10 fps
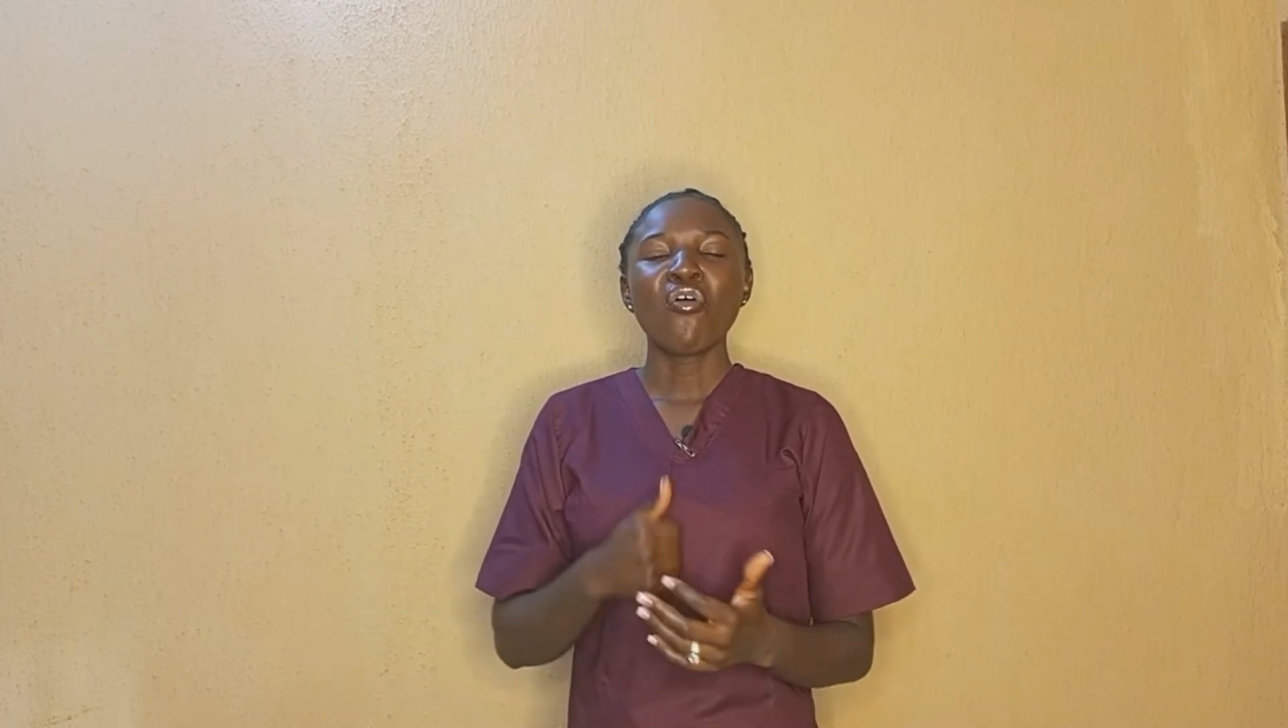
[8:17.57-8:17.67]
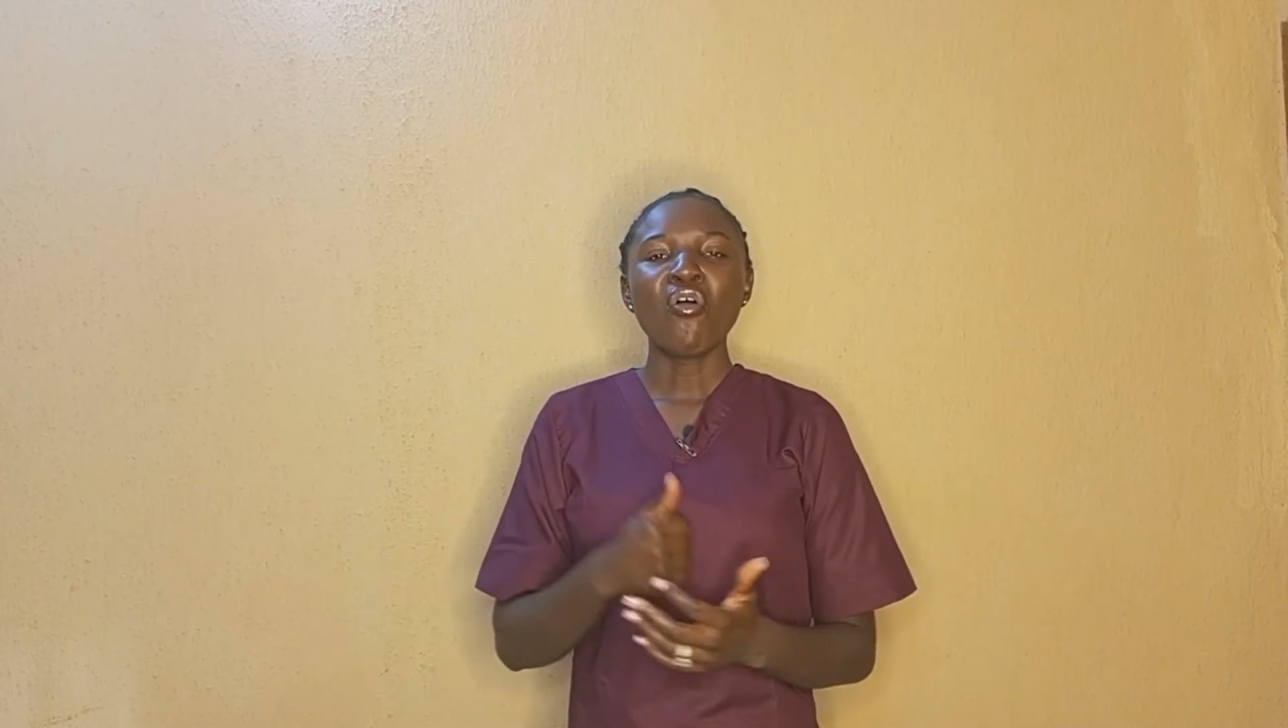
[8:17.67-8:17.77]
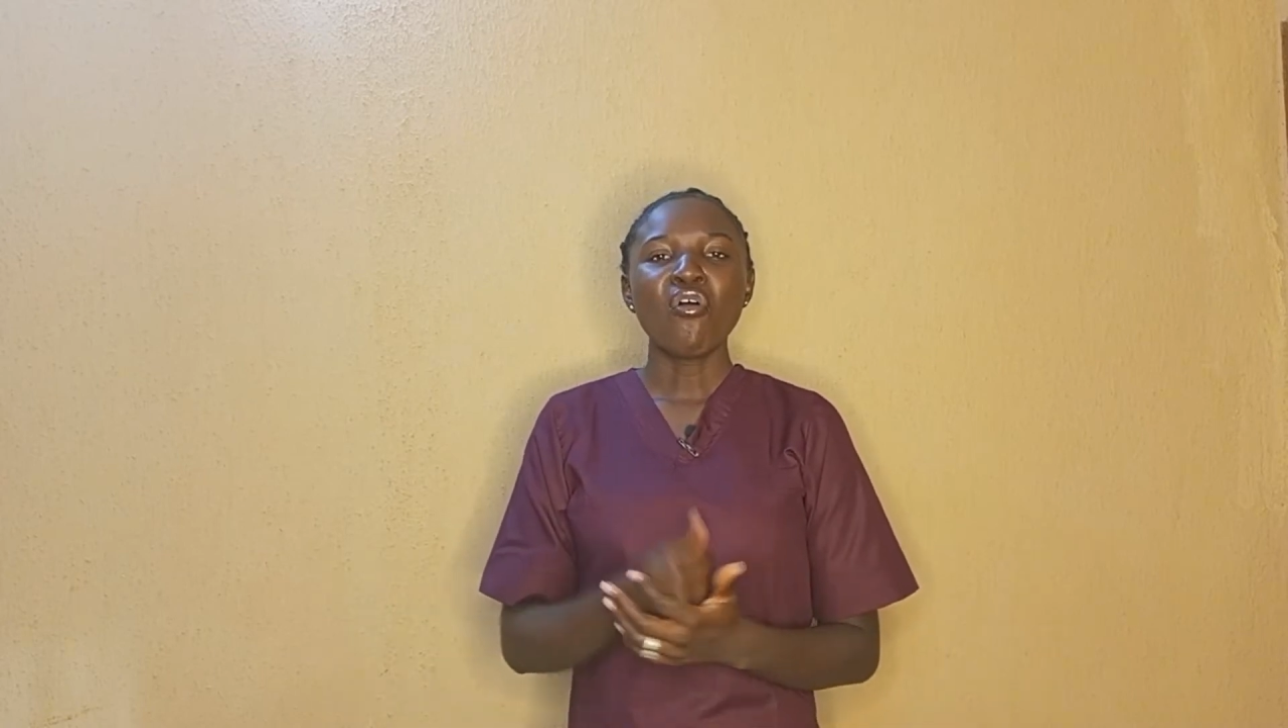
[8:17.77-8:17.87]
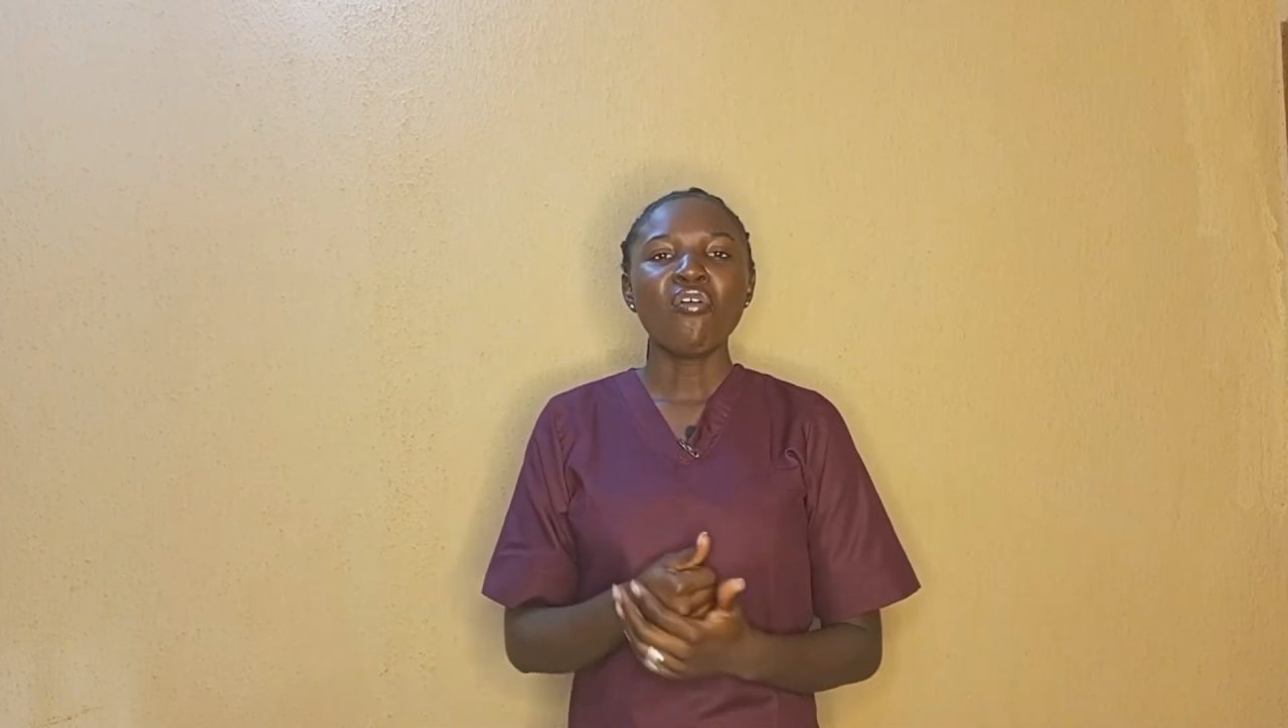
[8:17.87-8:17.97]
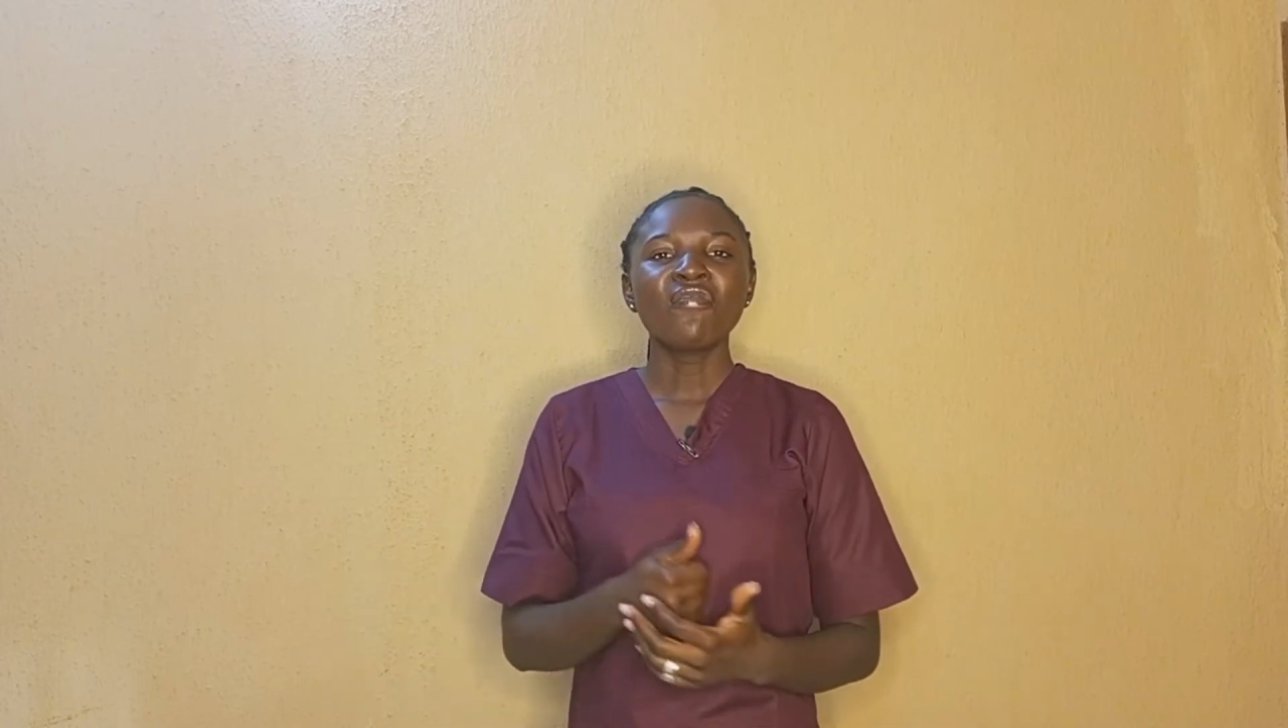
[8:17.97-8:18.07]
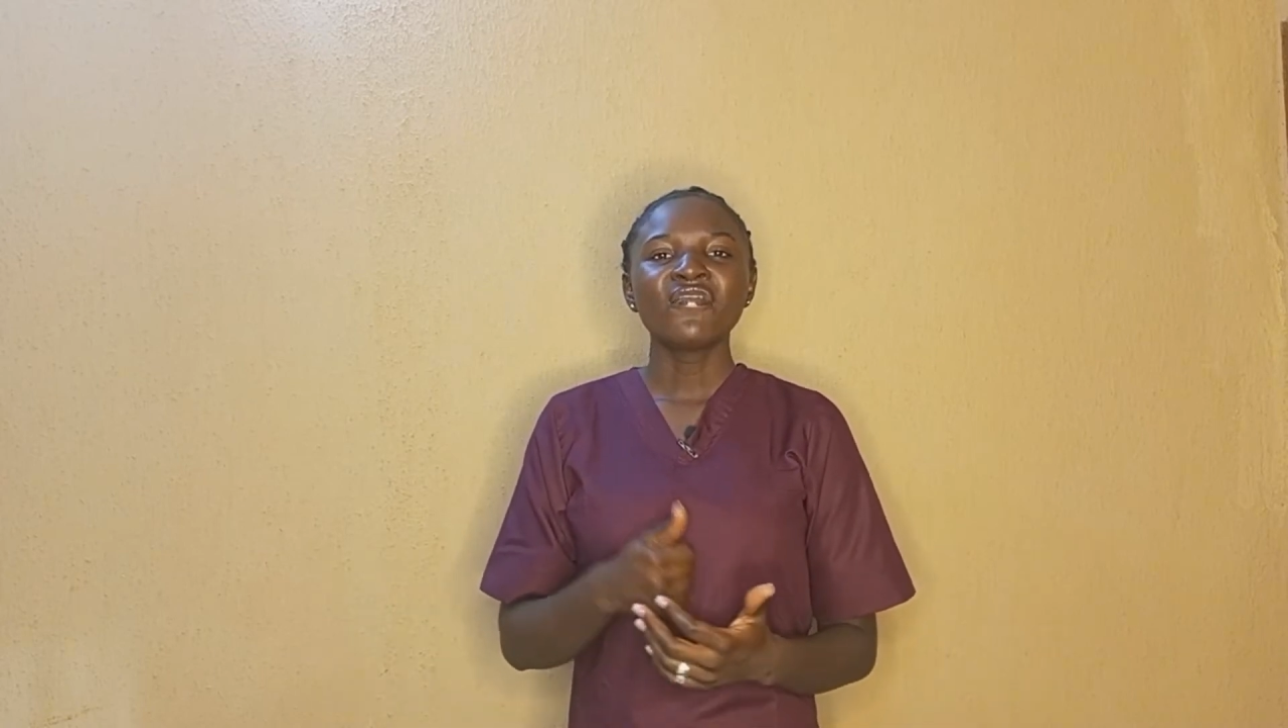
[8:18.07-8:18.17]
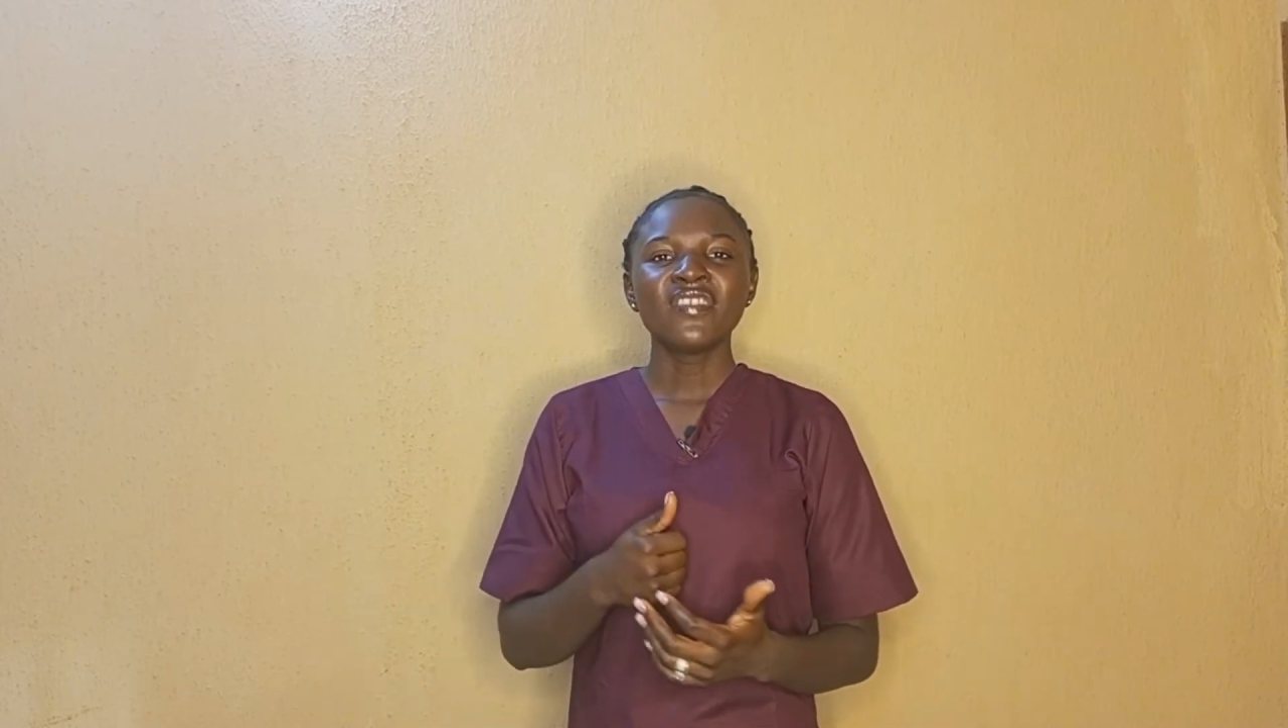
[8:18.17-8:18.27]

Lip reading: of